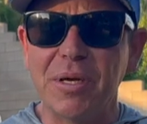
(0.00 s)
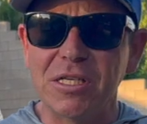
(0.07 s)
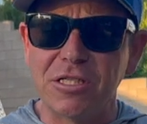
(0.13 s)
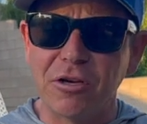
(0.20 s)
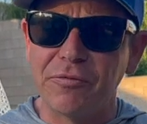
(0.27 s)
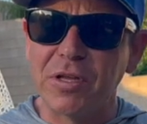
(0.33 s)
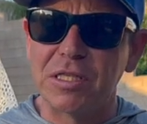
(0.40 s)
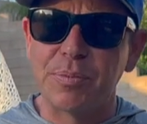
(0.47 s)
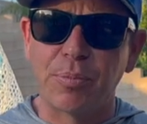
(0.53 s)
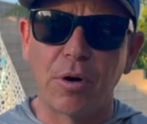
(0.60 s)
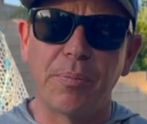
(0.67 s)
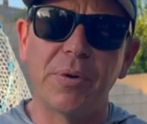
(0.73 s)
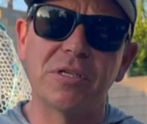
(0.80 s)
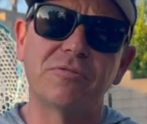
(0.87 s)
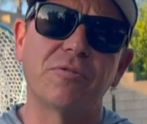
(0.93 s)
served its
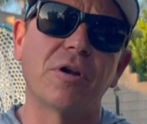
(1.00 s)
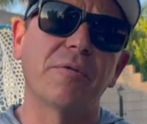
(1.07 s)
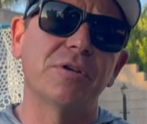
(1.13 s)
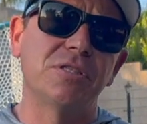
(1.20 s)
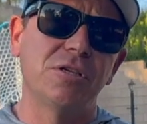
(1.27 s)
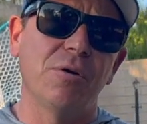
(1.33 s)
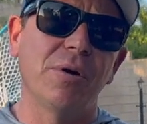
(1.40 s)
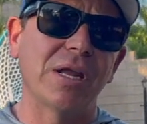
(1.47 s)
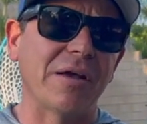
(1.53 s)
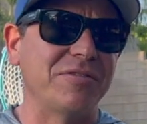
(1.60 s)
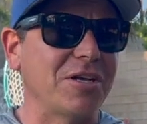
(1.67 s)
purpose for what I was doing. I've